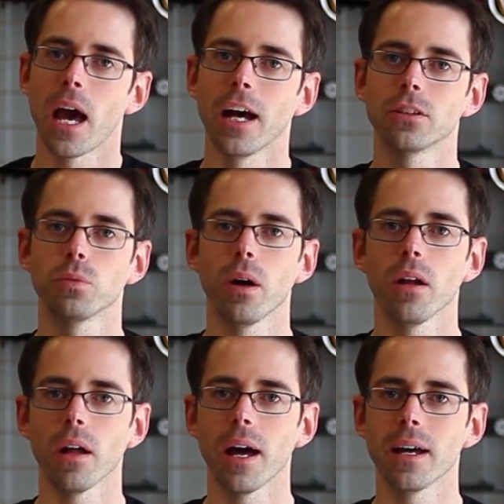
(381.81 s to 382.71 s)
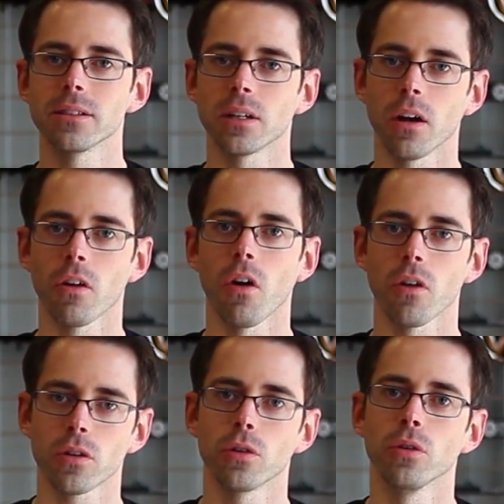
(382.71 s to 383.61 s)
as well as our
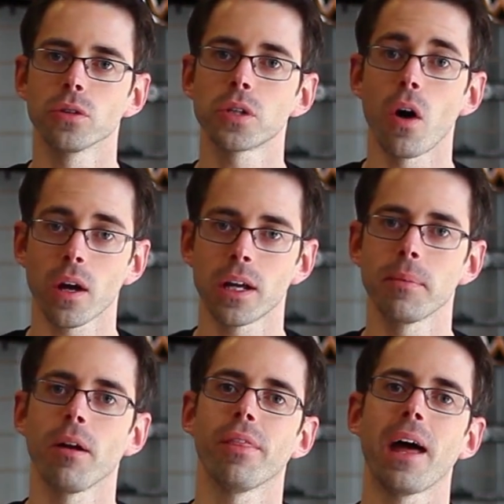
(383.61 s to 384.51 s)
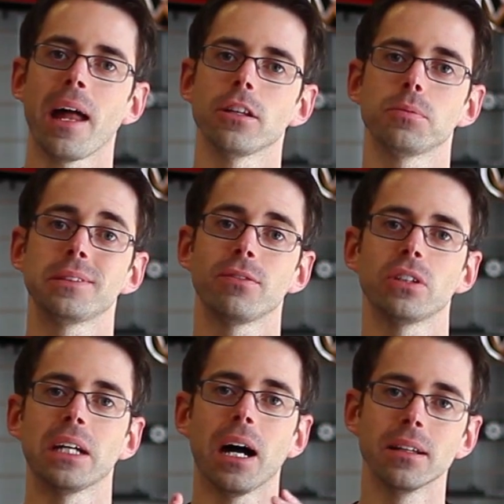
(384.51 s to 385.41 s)
article talking about that
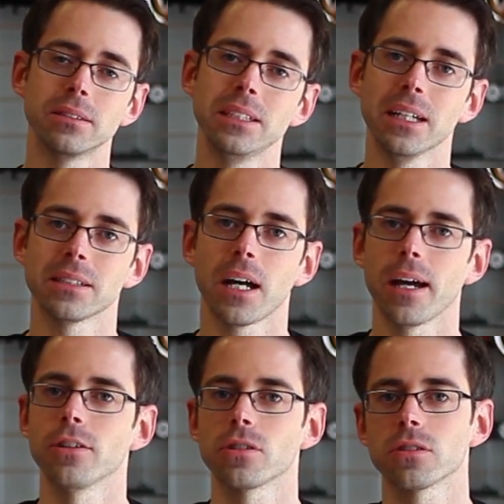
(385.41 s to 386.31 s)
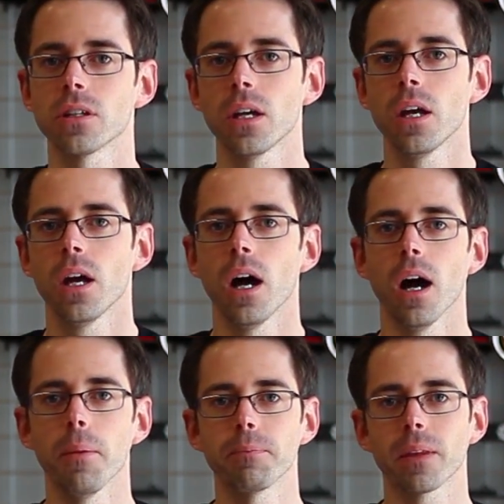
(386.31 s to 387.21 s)
specifically on TSI engines.
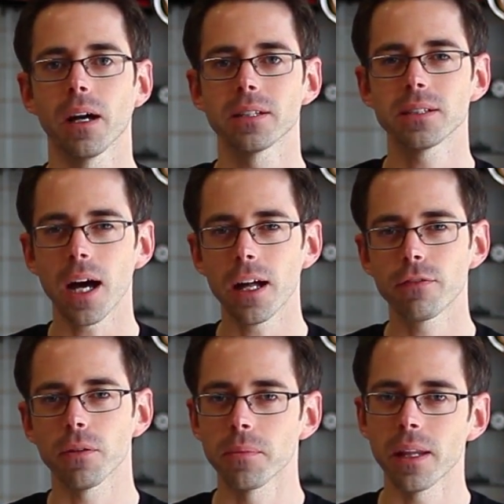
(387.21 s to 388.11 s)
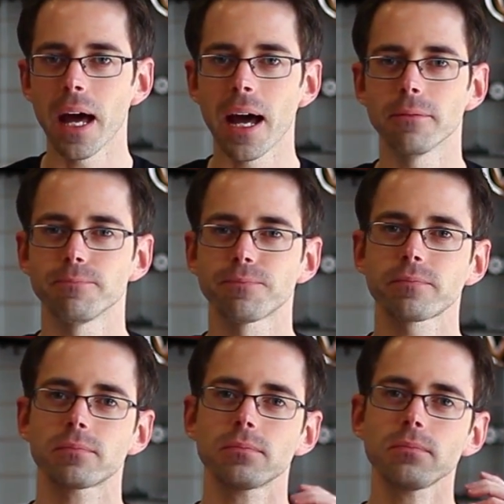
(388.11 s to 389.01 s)
Aside from that,
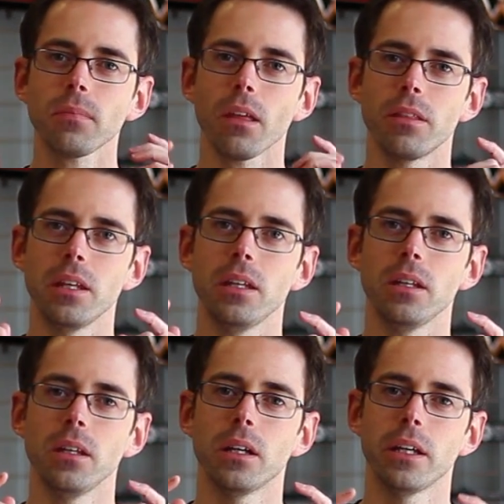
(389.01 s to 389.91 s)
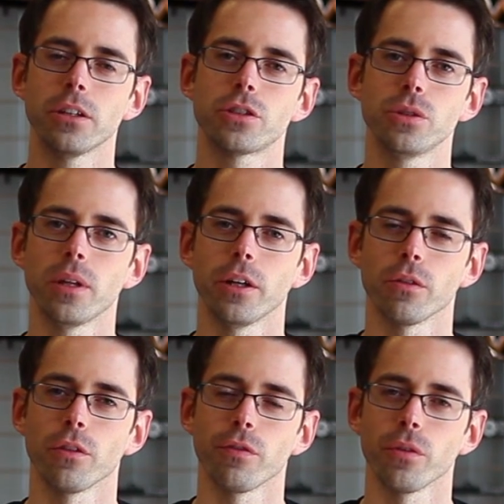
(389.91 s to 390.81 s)
the issue that
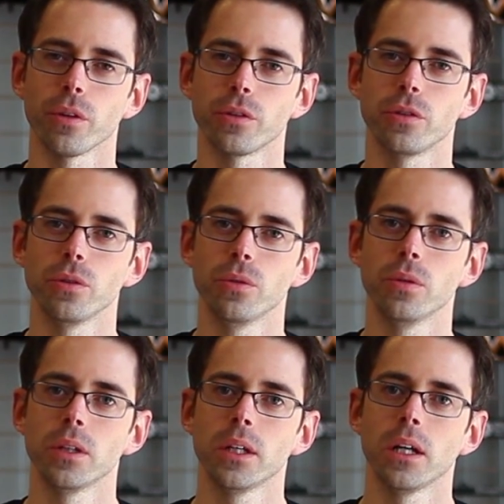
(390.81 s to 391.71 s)
you're referring to,